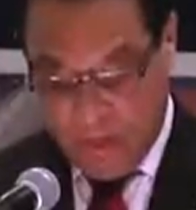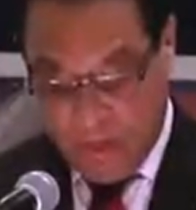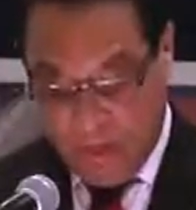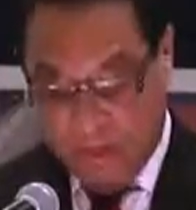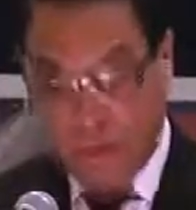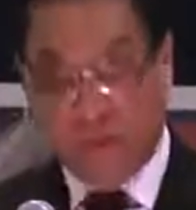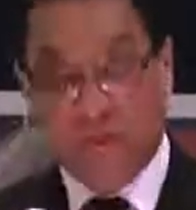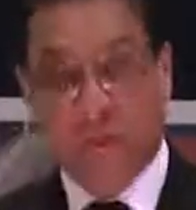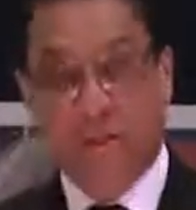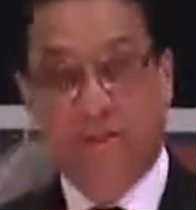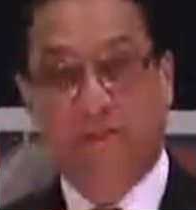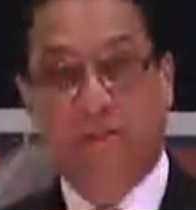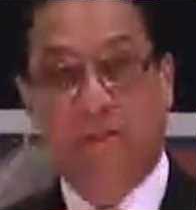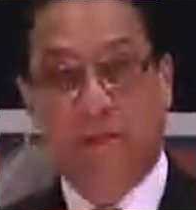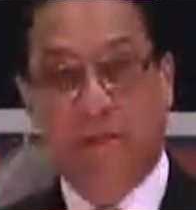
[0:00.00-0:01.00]
The truth
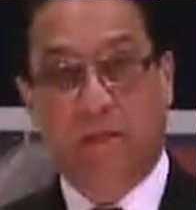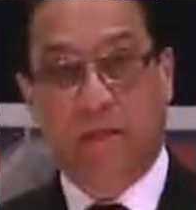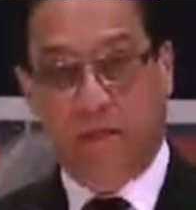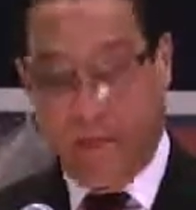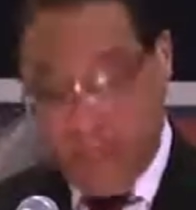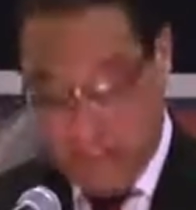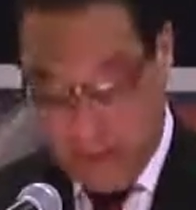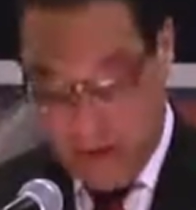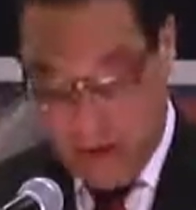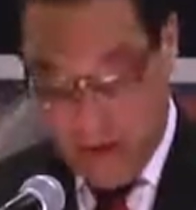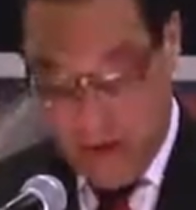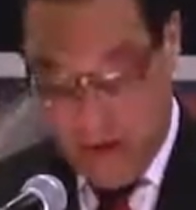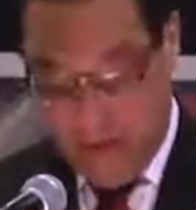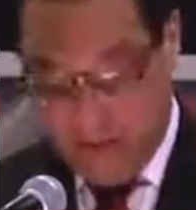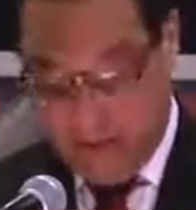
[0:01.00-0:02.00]
is that
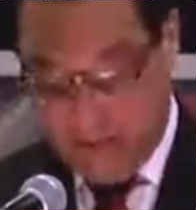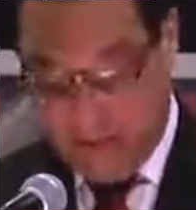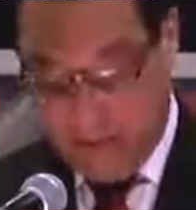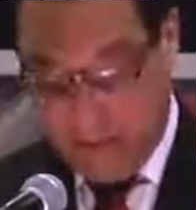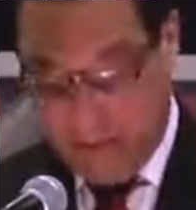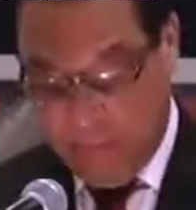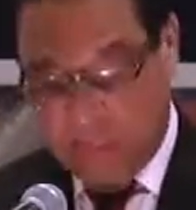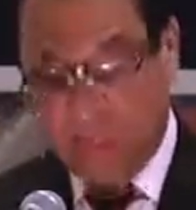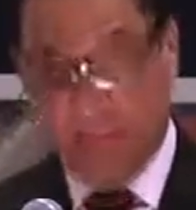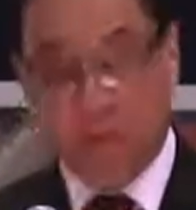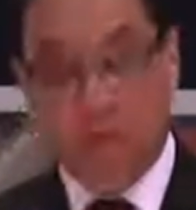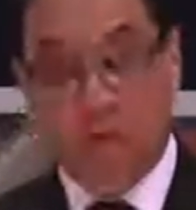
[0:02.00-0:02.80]
of this number,